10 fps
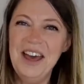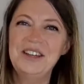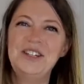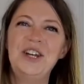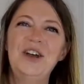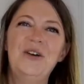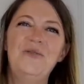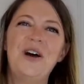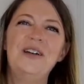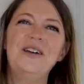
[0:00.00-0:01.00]
to
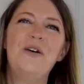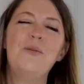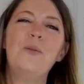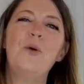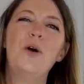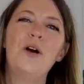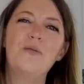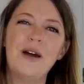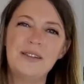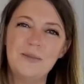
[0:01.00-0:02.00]
find out more
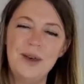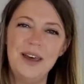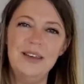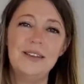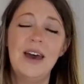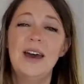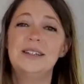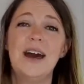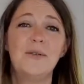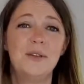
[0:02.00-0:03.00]
recipes, to
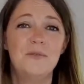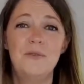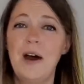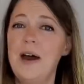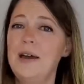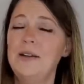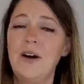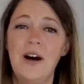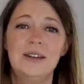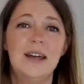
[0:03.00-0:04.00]
have some fun,
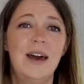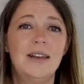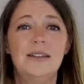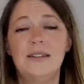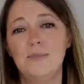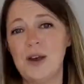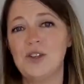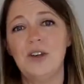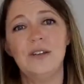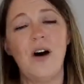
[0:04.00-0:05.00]
contests,
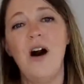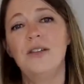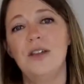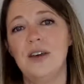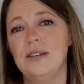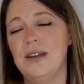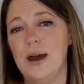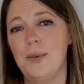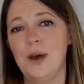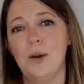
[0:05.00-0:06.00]
specials, all the things that
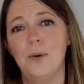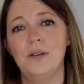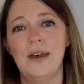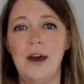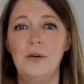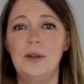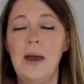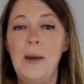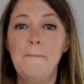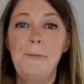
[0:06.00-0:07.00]
Epicure puts out.
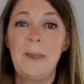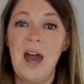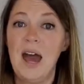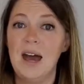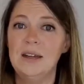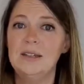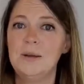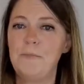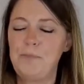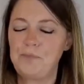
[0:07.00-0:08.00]
And
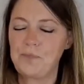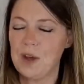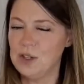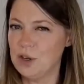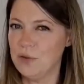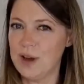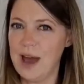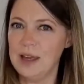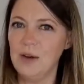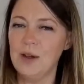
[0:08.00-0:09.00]
don't
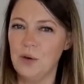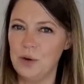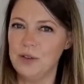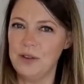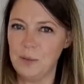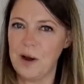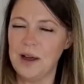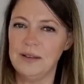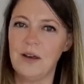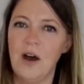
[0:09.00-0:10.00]
forget, you can order these
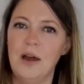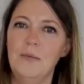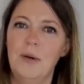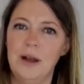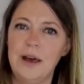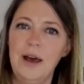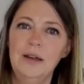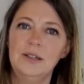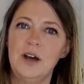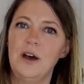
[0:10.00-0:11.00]
products on
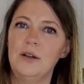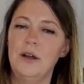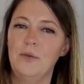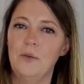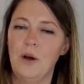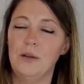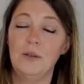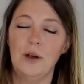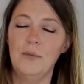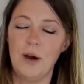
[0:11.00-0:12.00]

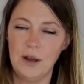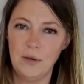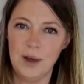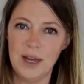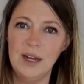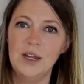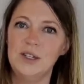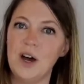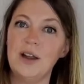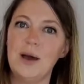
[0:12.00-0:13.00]

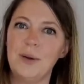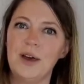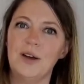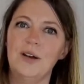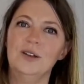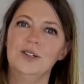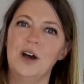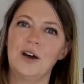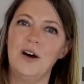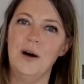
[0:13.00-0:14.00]

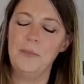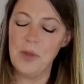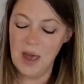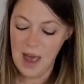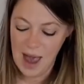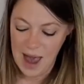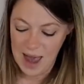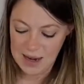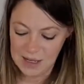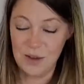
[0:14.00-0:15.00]
monicaregan.epicure.com,
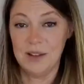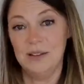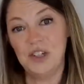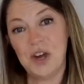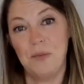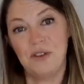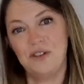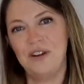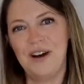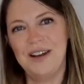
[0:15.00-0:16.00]
and you can jump
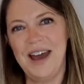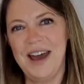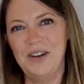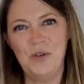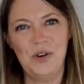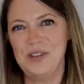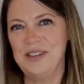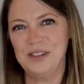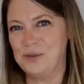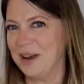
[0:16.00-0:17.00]
straight on and order these
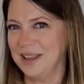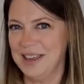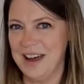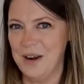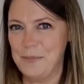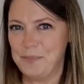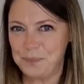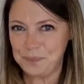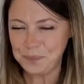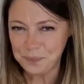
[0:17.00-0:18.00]
directly there.
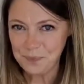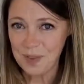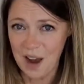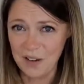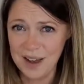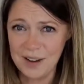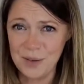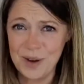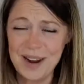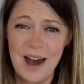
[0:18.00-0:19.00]
All right,
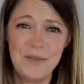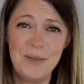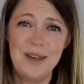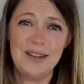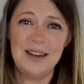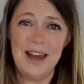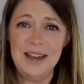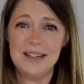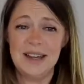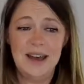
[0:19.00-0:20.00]
everyone, have an amazing
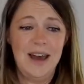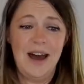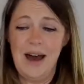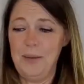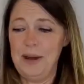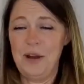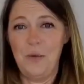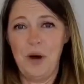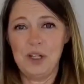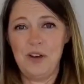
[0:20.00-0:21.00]
night. I'm going to go
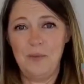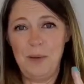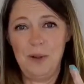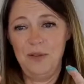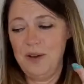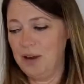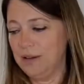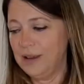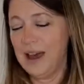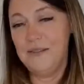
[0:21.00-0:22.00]
wash off my blue fingers
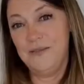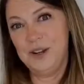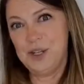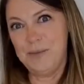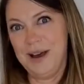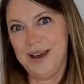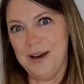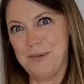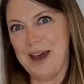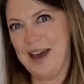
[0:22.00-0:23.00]
and finish my
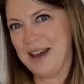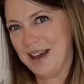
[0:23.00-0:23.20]
cupcake.